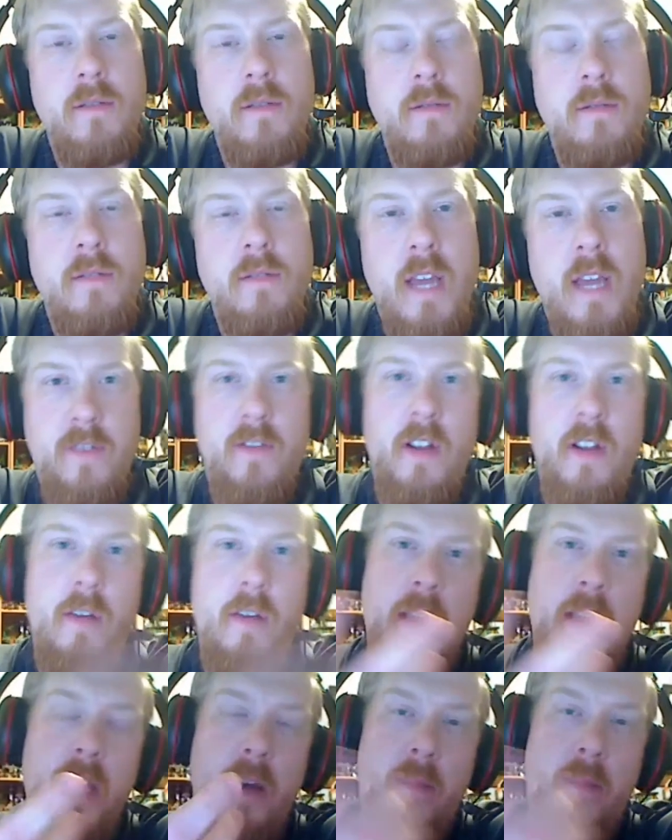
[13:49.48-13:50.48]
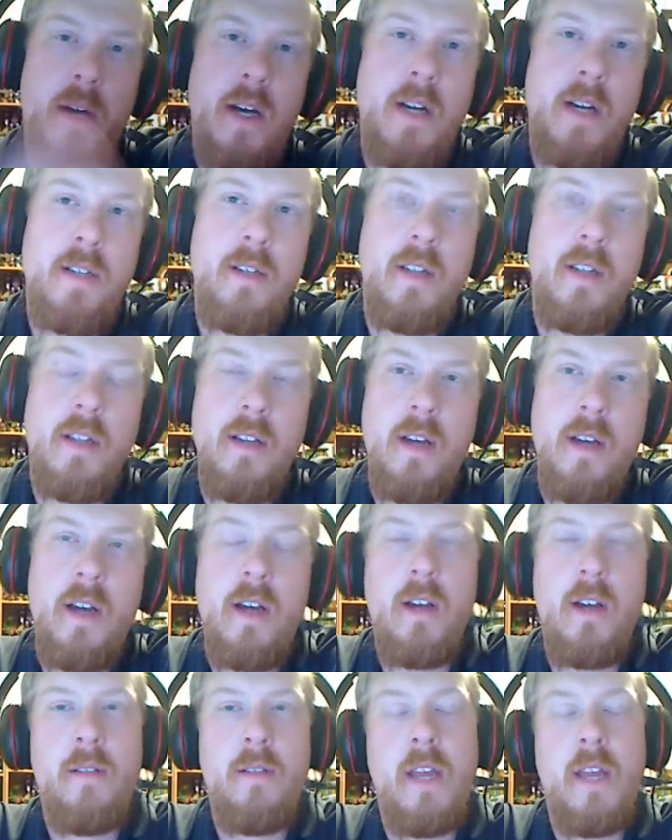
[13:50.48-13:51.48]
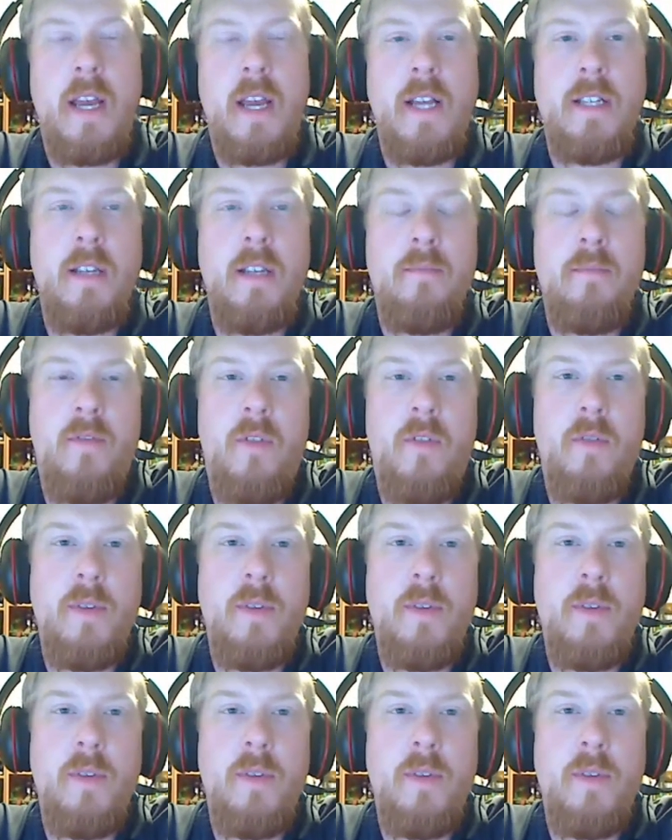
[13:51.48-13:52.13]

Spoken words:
thanks for letting me come on. Like I said before